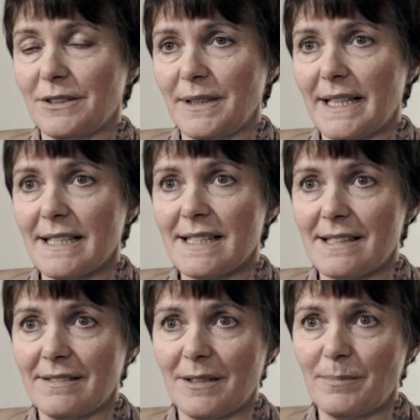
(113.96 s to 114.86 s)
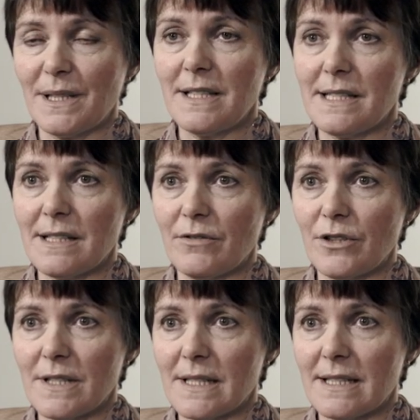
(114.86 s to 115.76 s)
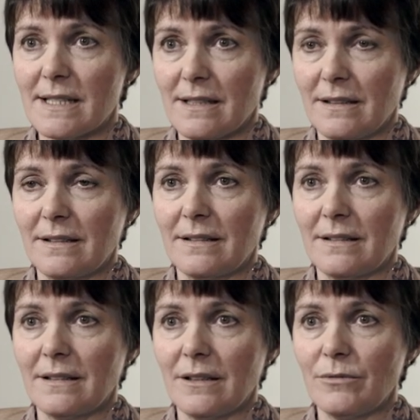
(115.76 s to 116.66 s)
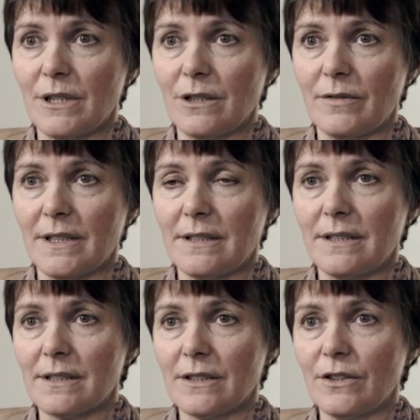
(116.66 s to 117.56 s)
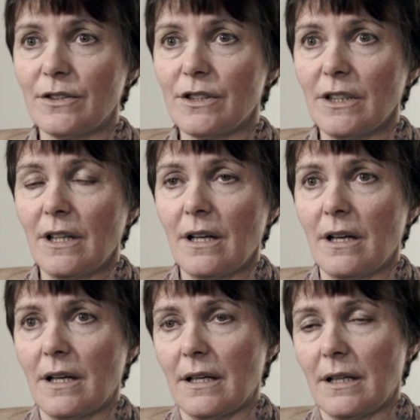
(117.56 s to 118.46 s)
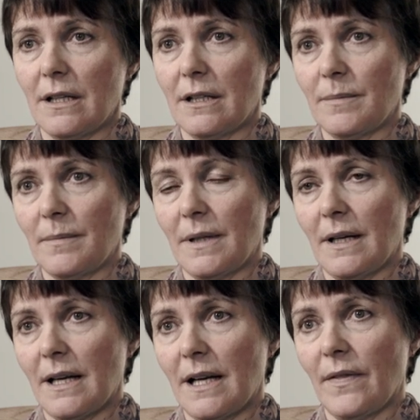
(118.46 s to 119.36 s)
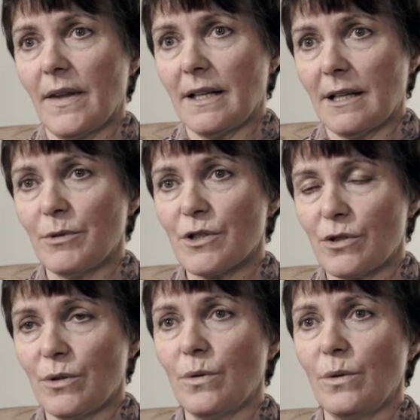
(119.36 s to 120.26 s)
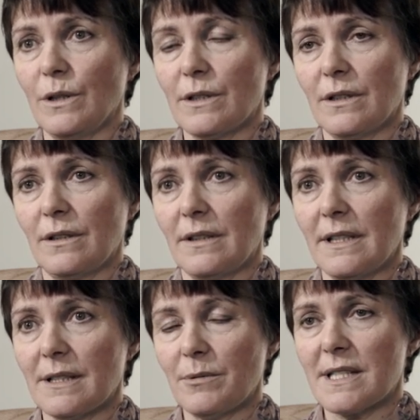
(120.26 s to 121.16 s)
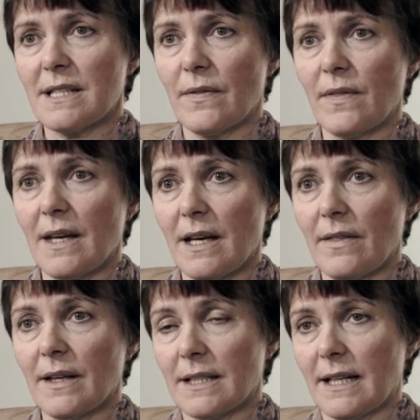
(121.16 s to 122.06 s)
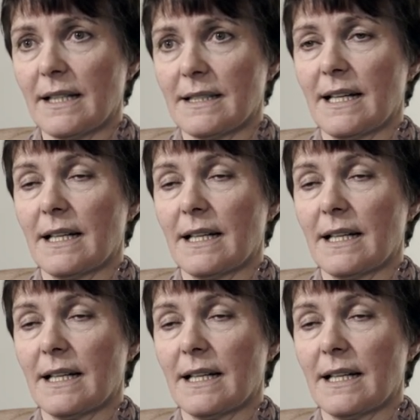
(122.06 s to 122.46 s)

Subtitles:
oh yes, I'm pleased your voice is recovered and it's good. And then I was told as I was sitting there that I had